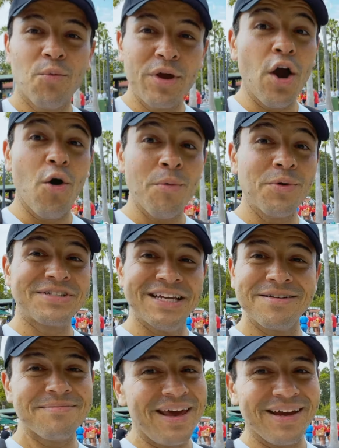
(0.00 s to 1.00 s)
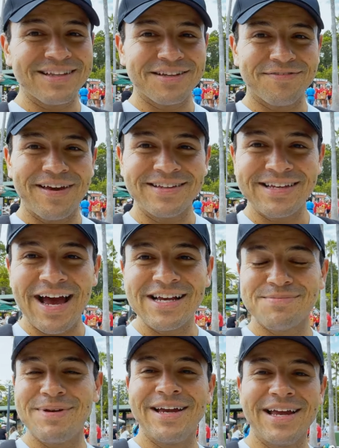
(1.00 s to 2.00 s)
we almost didn't make it to
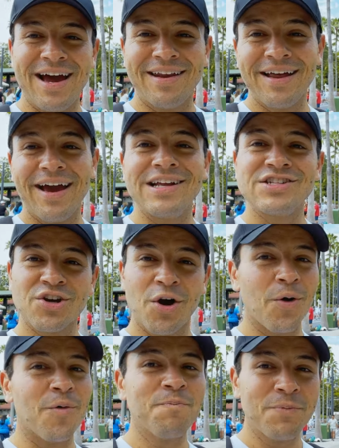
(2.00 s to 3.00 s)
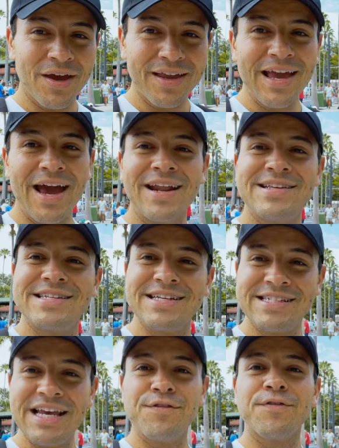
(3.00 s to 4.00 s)
Fantasmic at night. So again, it's
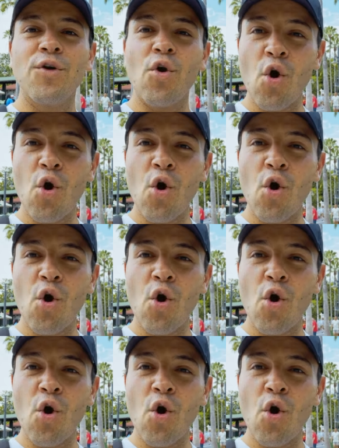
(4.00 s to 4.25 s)
deceitful.